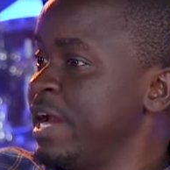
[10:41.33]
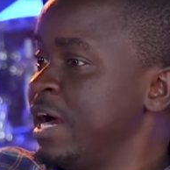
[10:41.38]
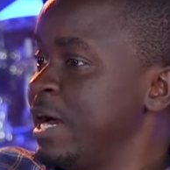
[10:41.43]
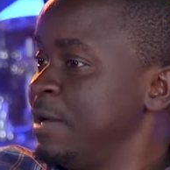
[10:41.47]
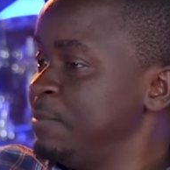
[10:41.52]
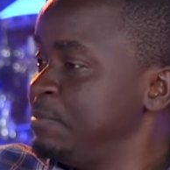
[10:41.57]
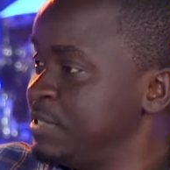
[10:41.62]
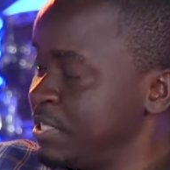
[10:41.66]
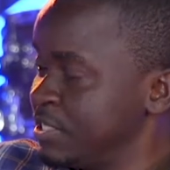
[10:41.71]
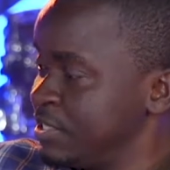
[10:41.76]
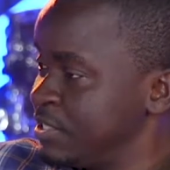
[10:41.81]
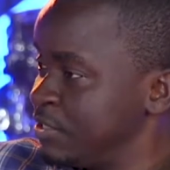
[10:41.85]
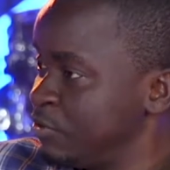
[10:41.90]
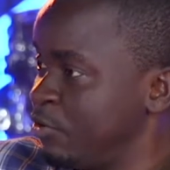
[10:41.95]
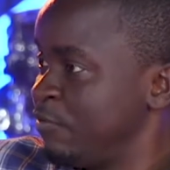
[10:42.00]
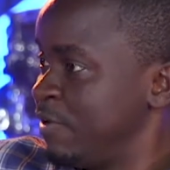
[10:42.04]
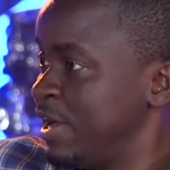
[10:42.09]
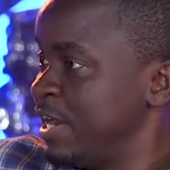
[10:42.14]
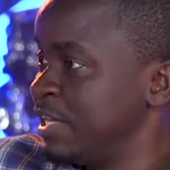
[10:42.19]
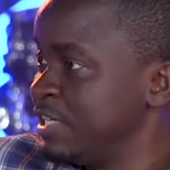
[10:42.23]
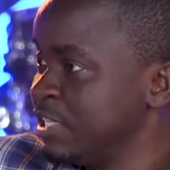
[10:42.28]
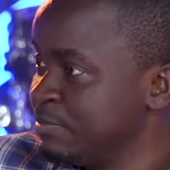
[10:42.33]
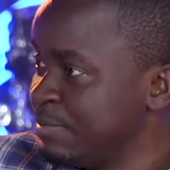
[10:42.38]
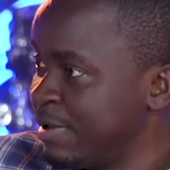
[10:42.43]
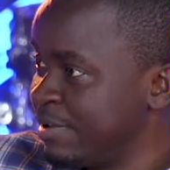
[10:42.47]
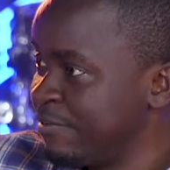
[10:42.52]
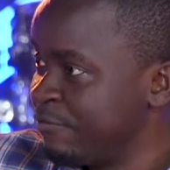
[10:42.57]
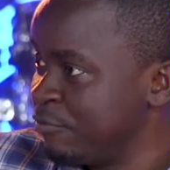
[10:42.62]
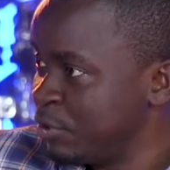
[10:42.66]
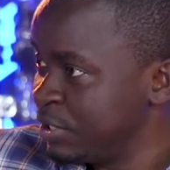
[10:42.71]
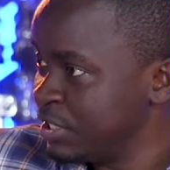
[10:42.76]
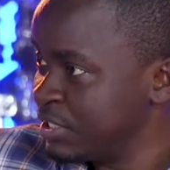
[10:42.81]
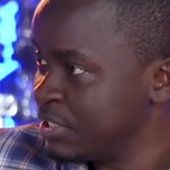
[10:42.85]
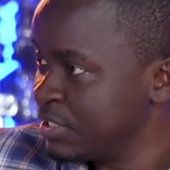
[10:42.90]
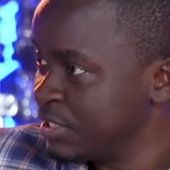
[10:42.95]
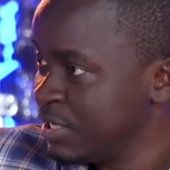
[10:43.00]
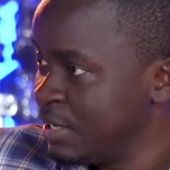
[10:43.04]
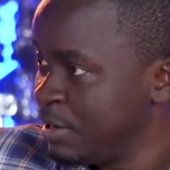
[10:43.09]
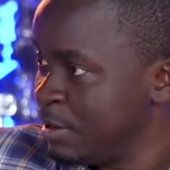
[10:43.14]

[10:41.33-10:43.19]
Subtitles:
absence of adding my voice